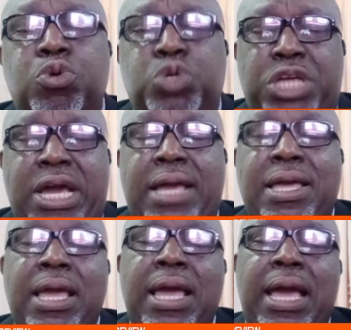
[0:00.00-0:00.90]

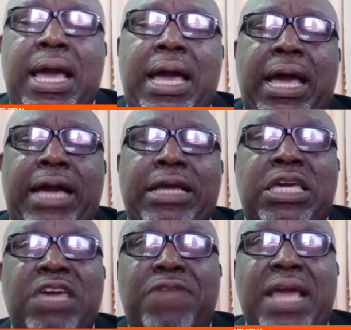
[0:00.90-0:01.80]
Lucia
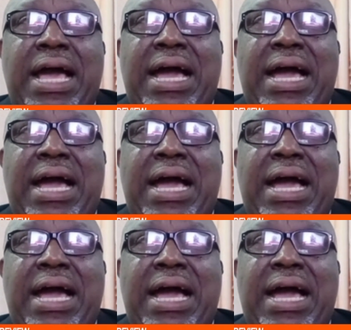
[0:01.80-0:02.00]
give the